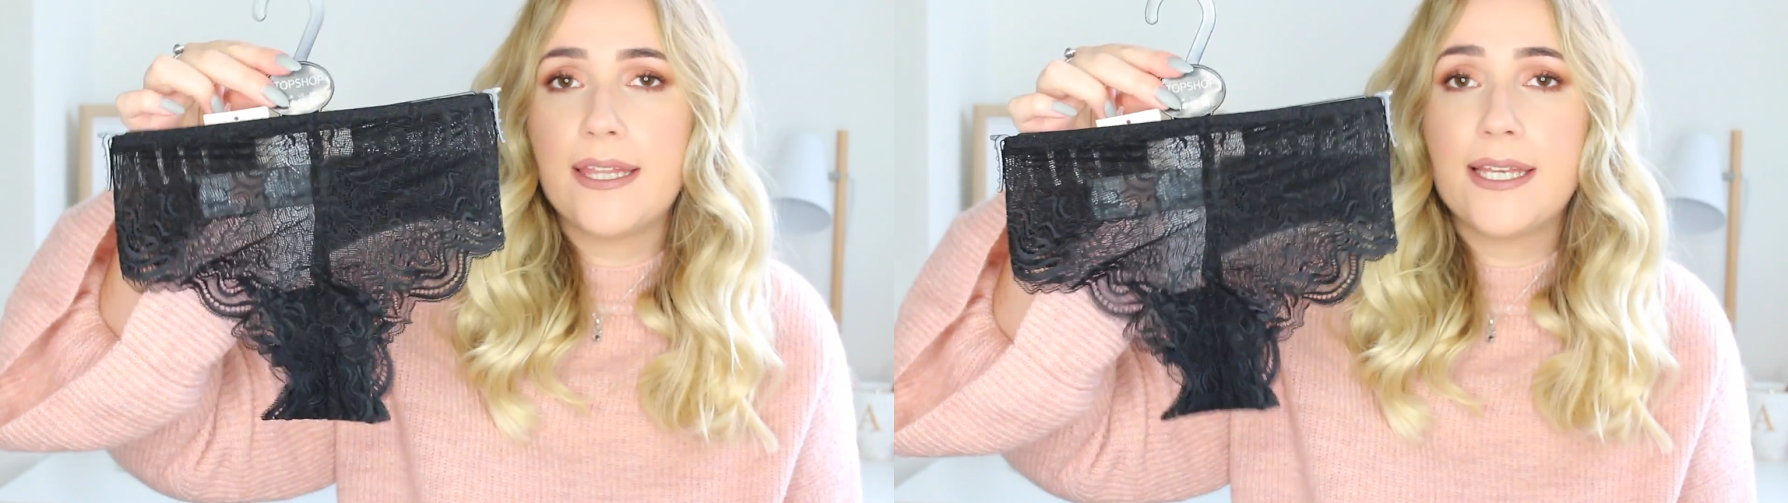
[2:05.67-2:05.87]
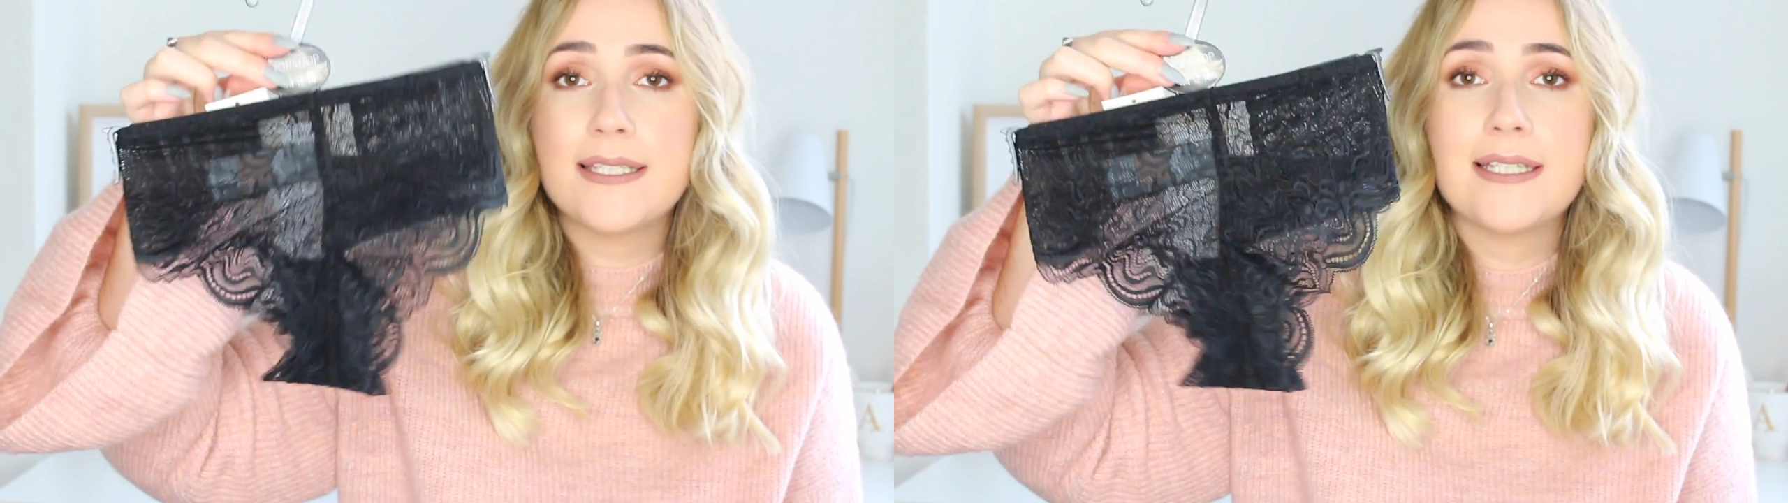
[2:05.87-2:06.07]
I
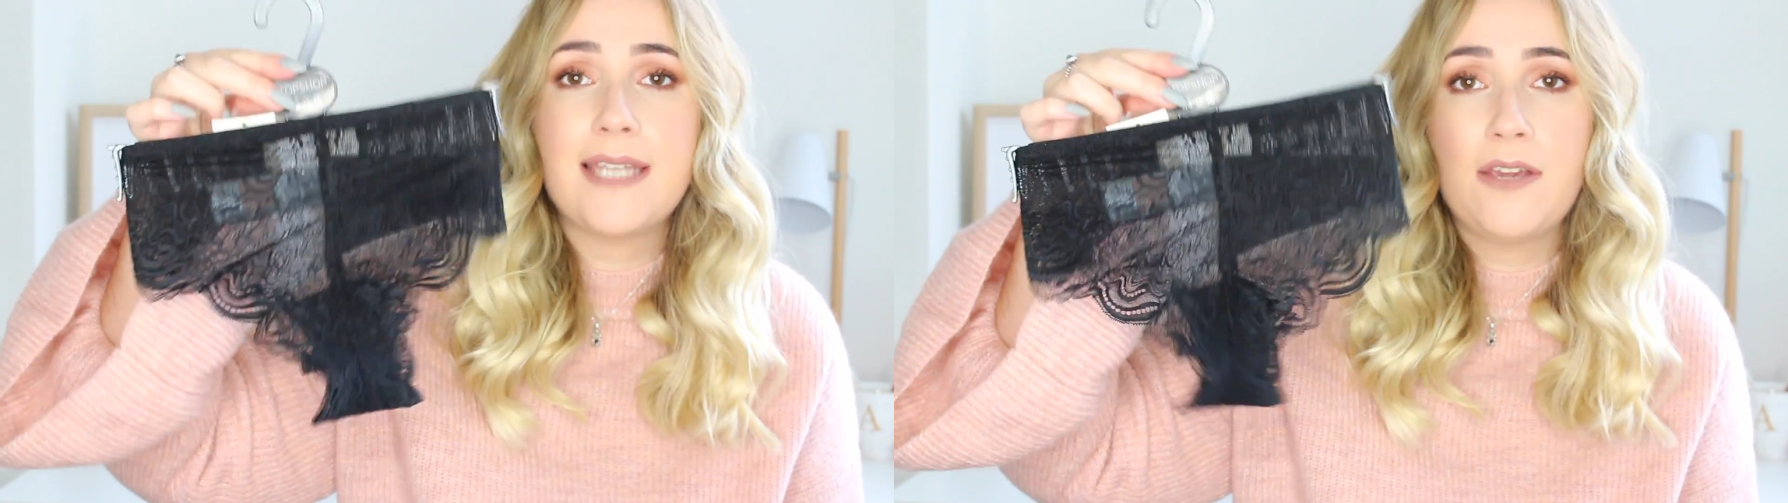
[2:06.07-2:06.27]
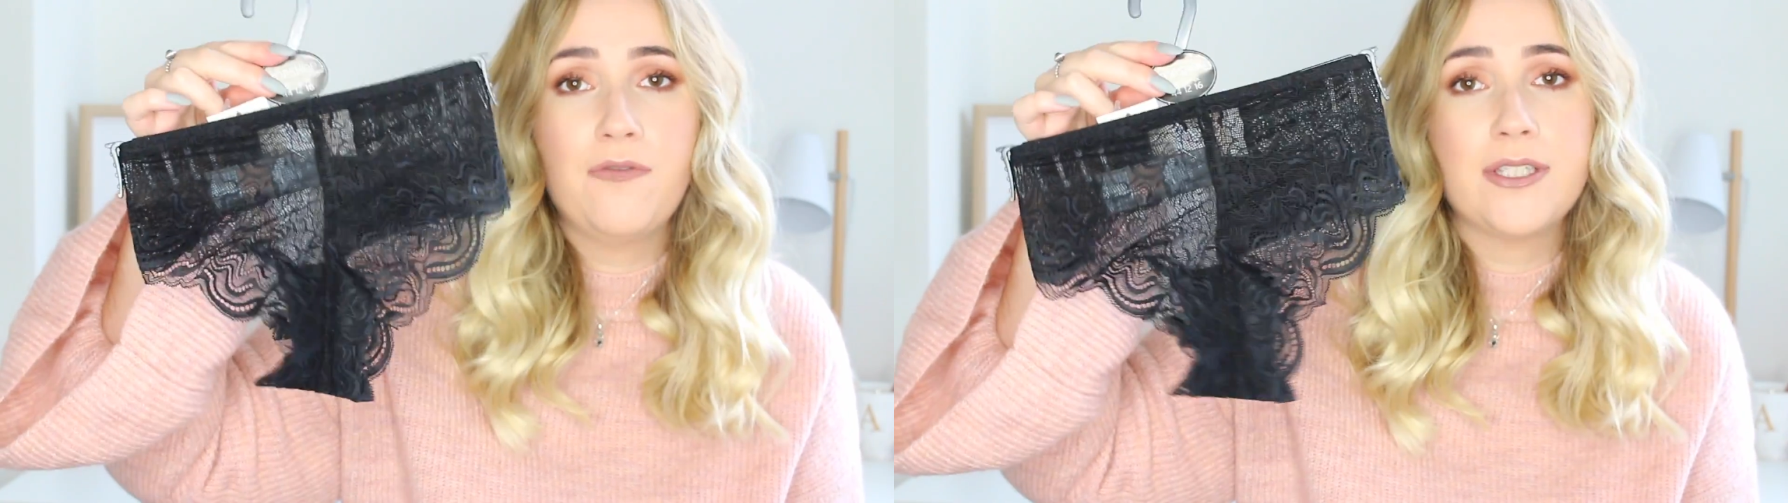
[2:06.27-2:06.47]
think it's the
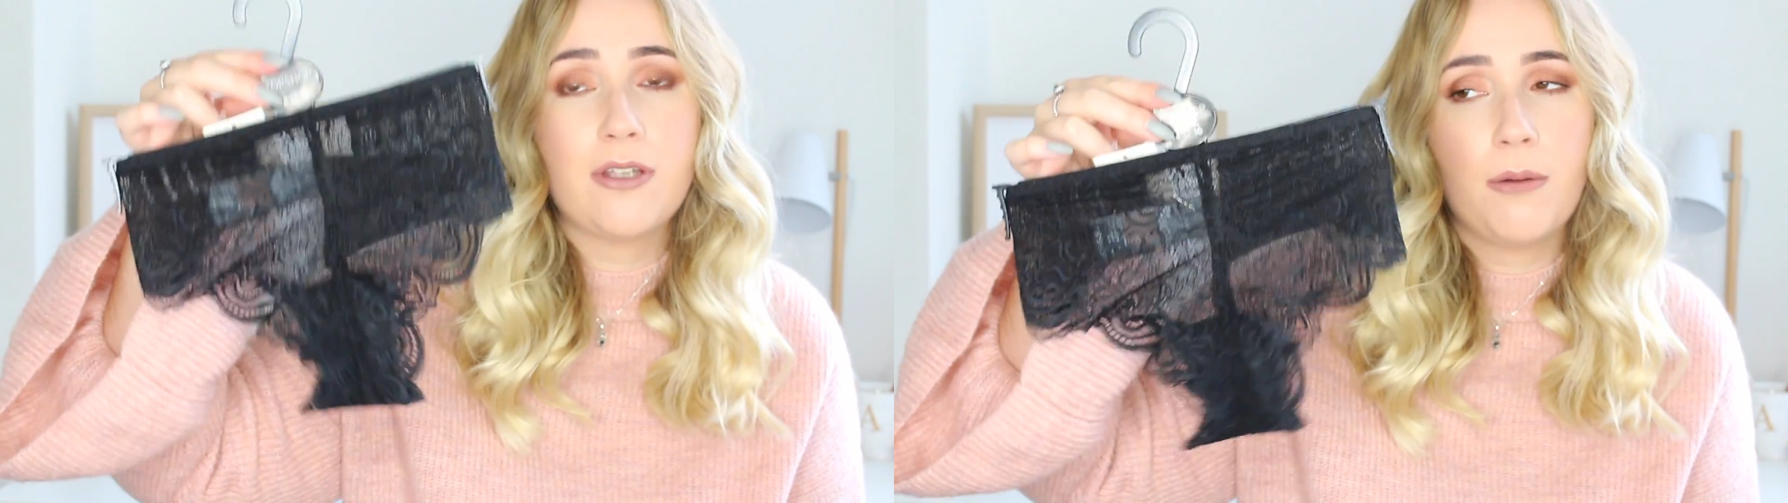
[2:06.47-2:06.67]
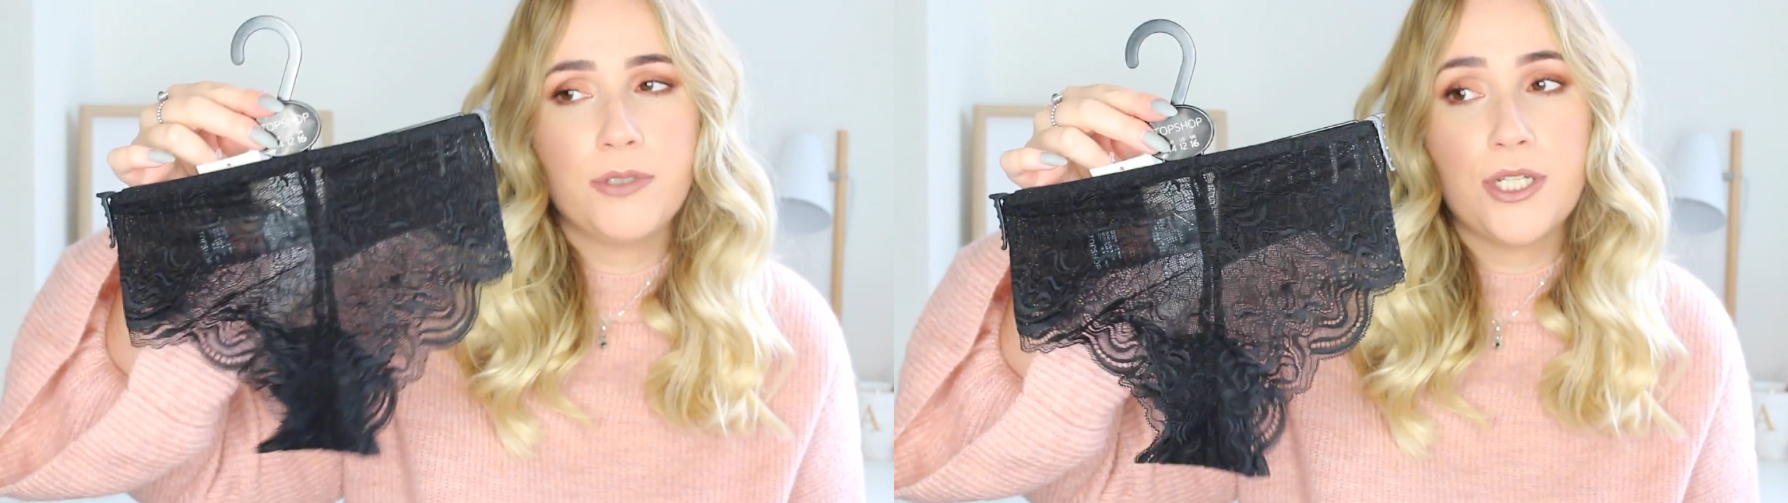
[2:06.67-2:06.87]

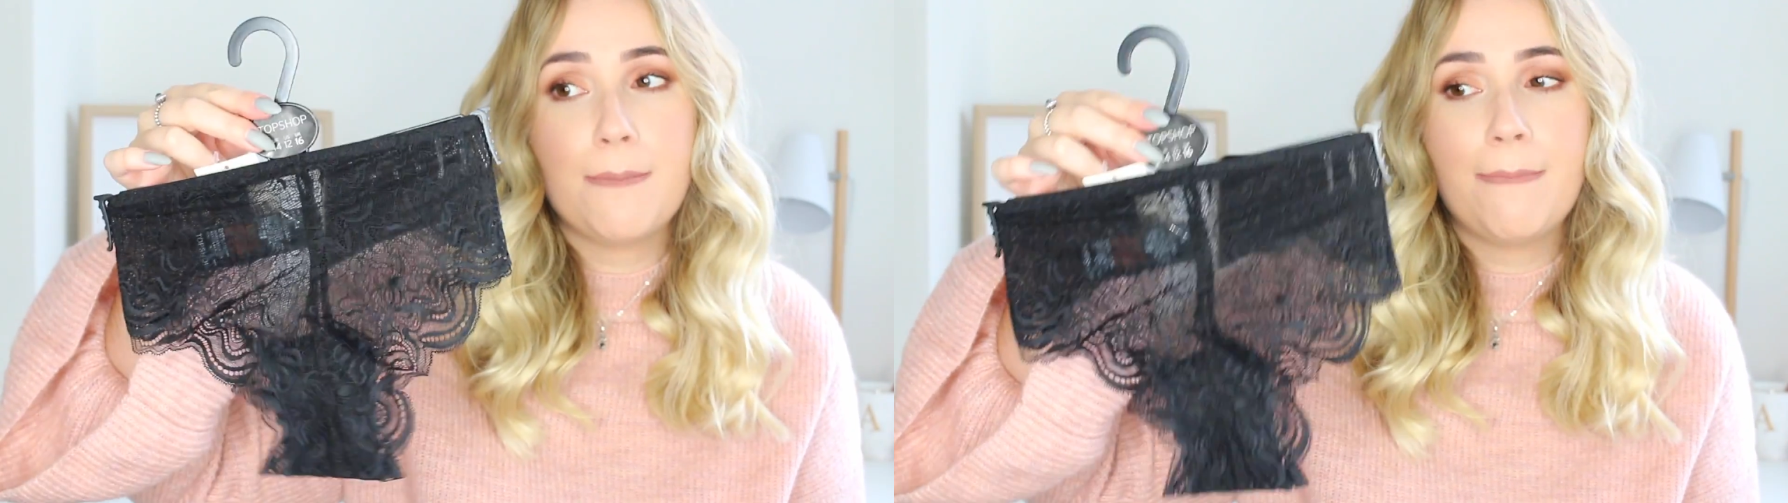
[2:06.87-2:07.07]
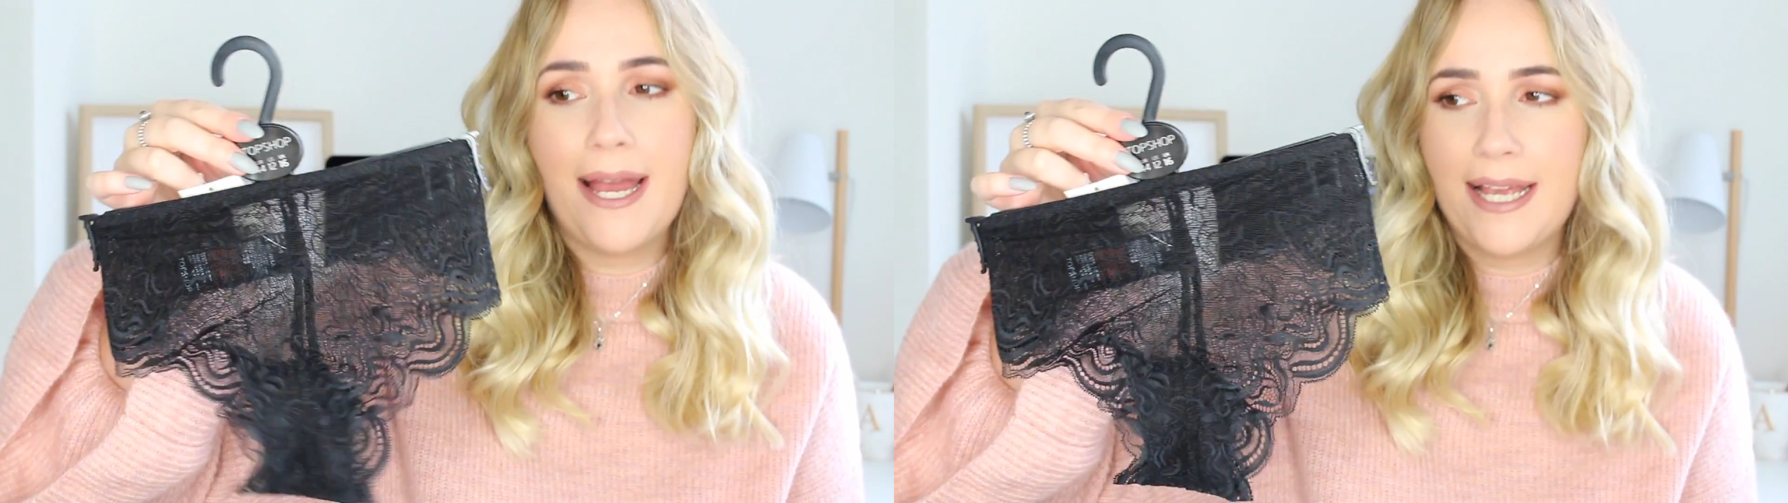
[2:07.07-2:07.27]
safest option
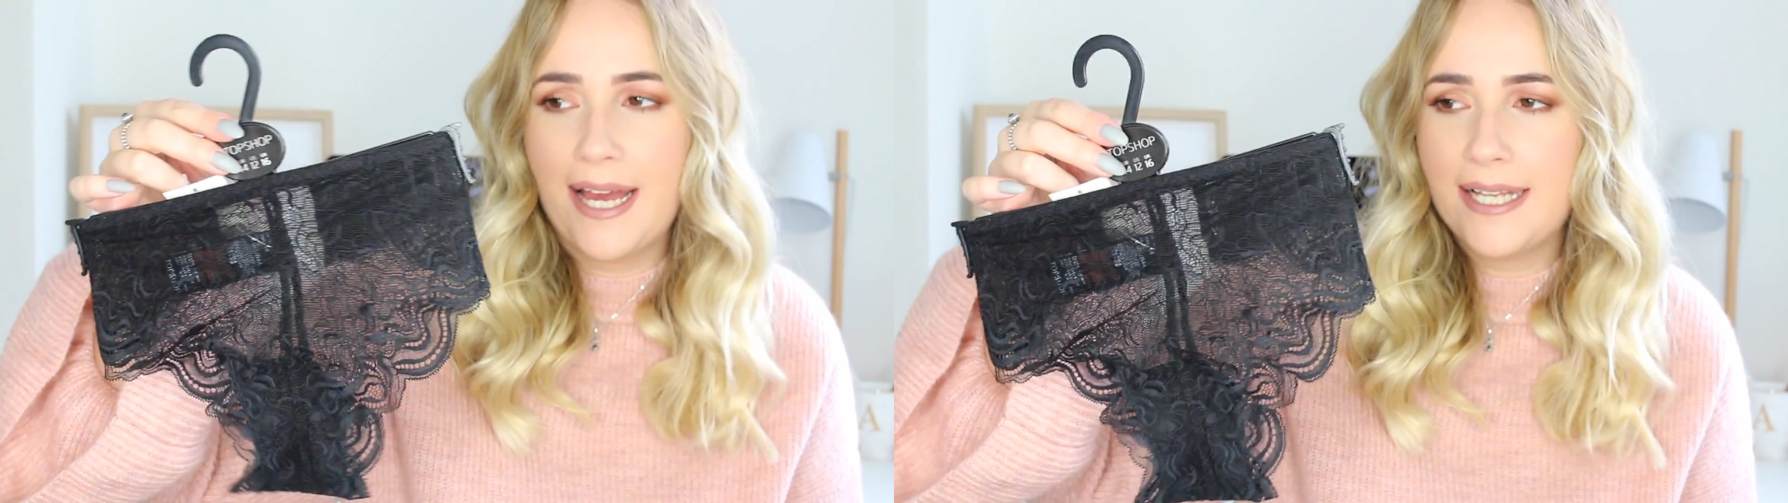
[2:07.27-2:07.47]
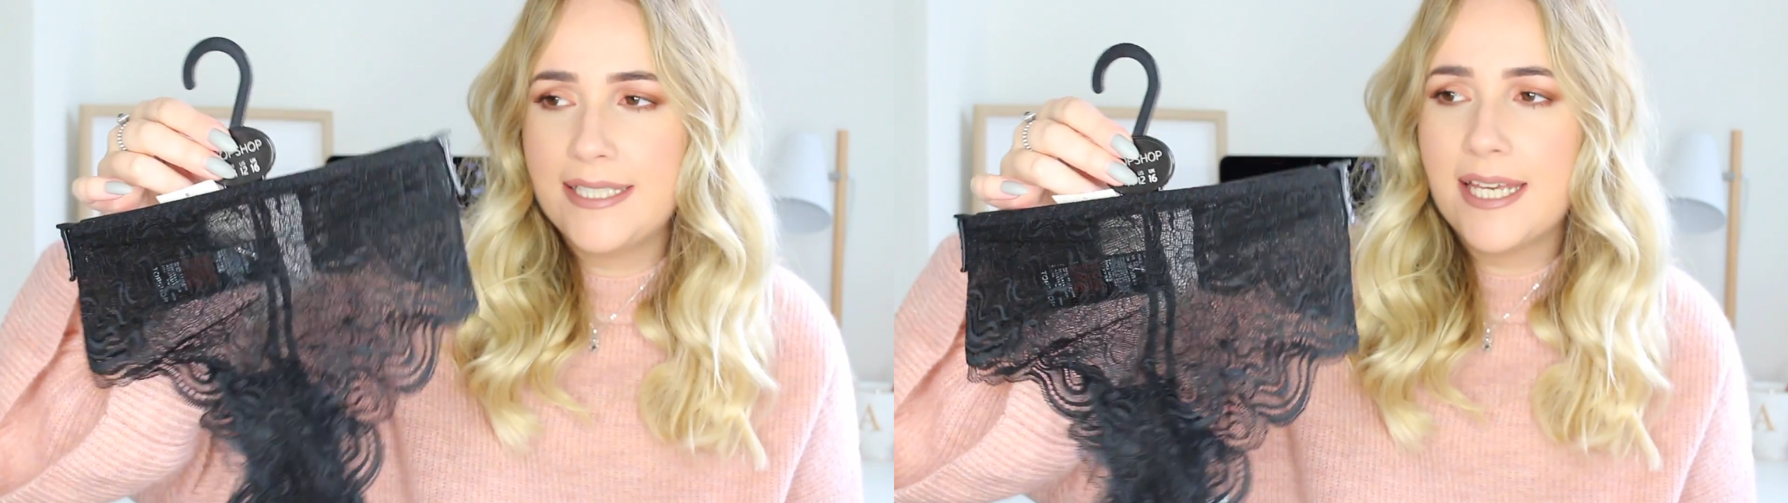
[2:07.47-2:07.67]
in my
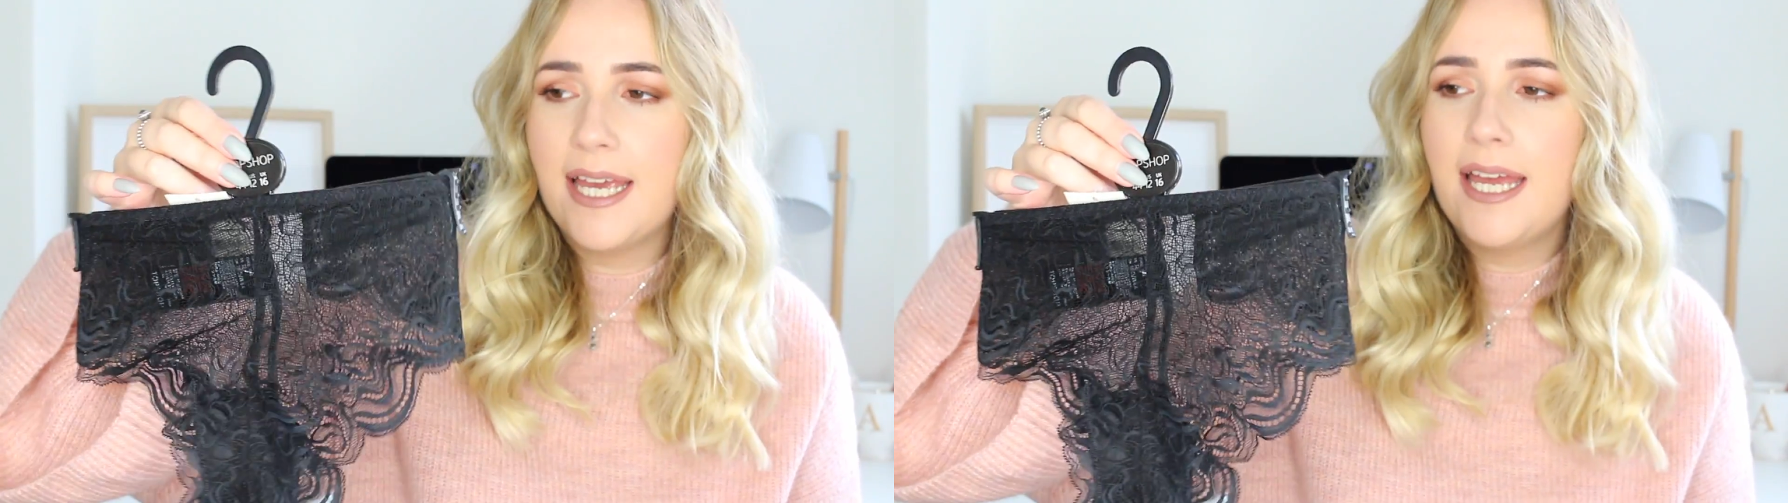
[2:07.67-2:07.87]
eyes.